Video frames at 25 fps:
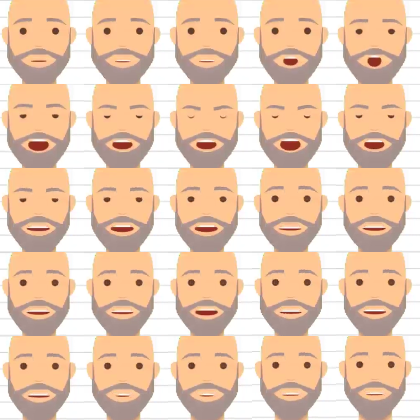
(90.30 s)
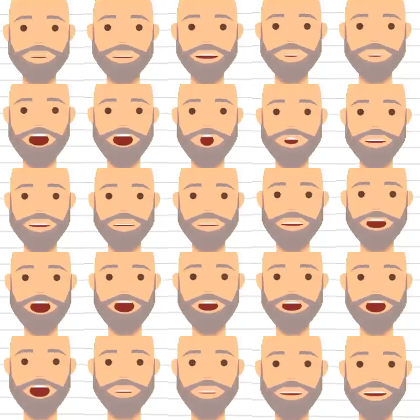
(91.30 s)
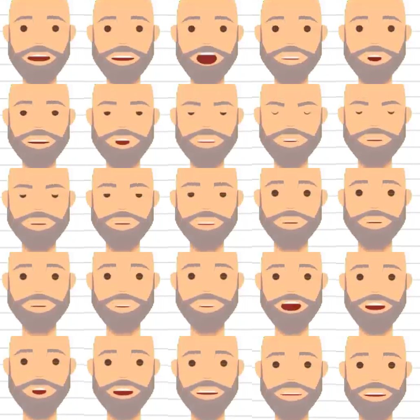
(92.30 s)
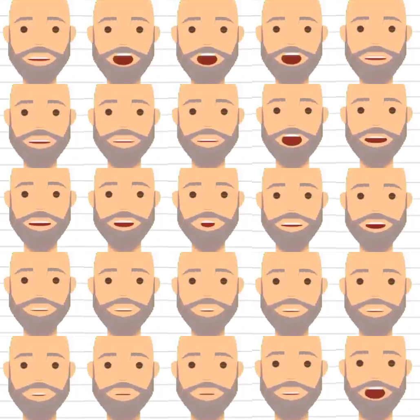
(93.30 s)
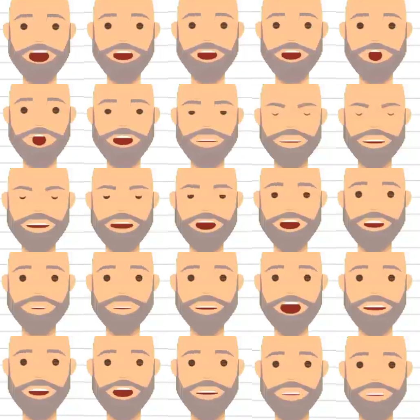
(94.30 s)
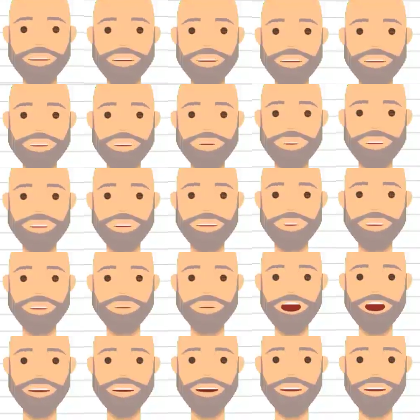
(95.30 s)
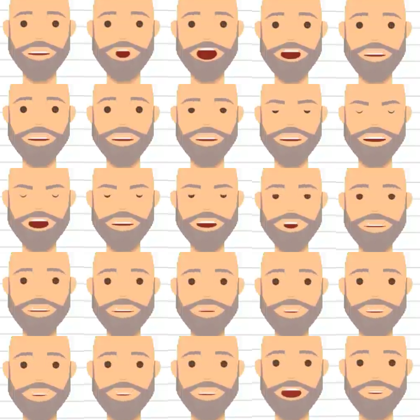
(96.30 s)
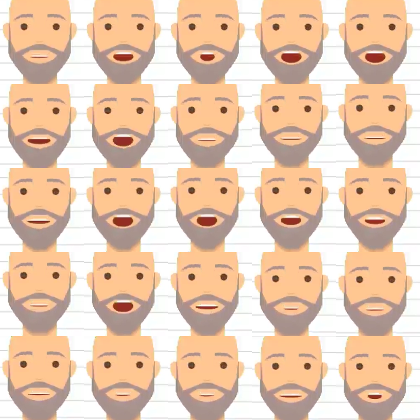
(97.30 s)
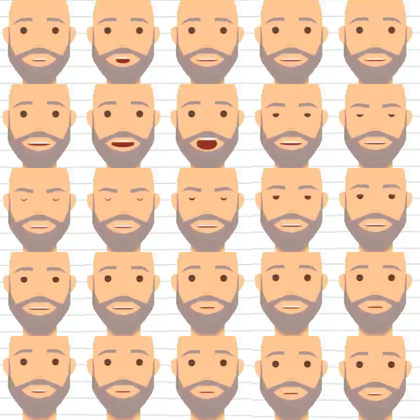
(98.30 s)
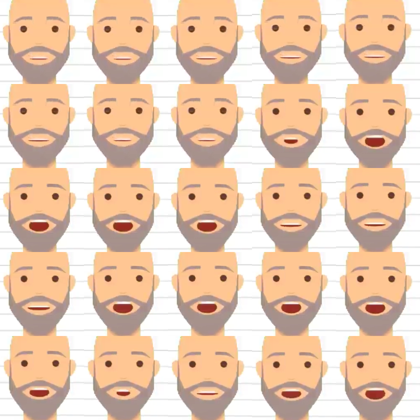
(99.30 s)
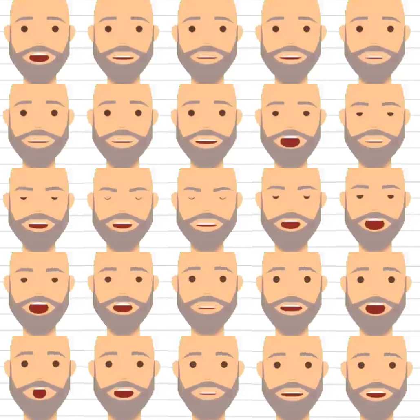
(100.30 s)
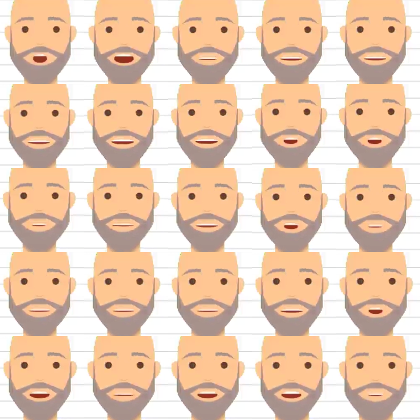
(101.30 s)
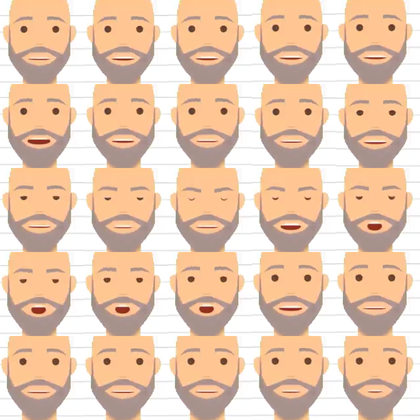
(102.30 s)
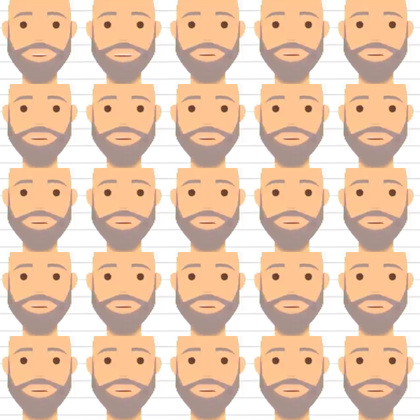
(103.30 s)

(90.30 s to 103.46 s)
Using Excel involves creating a table with the first row being your column headings. This is necessary so the Word can identify the fields. These headings must include any data that changes in each separate email.